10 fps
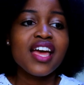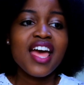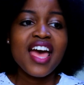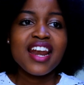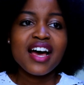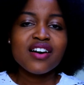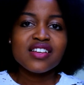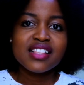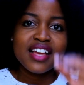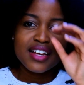And I
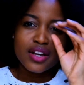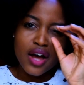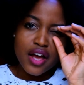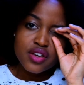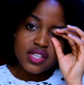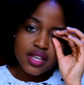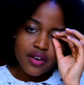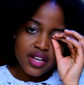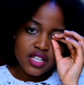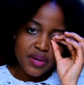was like, are you serious?